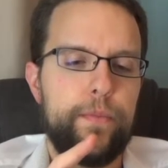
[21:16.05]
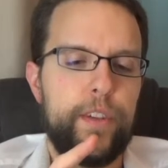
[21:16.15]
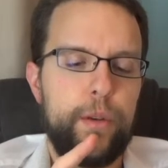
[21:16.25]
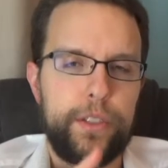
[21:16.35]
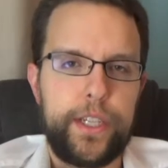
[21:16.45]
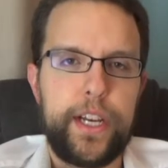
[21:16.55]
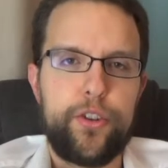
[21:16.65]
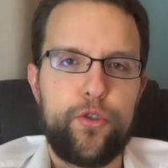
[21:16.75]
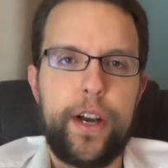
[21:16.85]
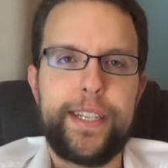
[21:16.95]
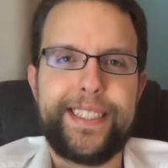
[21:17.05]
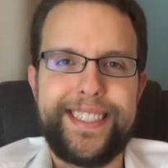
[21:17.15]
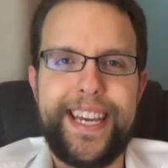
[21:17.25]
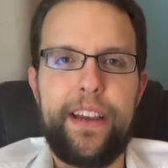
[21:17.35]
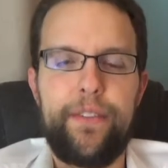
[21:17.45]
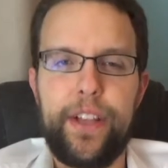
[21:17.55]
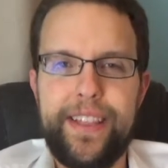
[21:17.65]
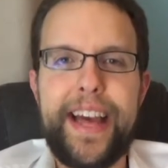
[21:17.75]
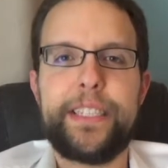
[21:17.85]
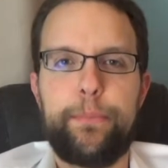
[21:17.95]
she was going to try to save the
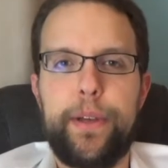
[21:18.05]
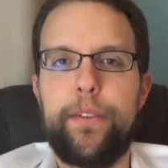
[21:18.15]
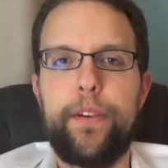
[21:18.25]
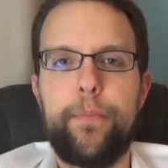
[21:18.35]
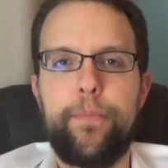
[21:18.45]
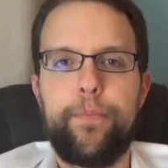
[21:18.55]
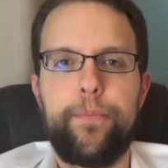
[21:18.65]
last bit of him.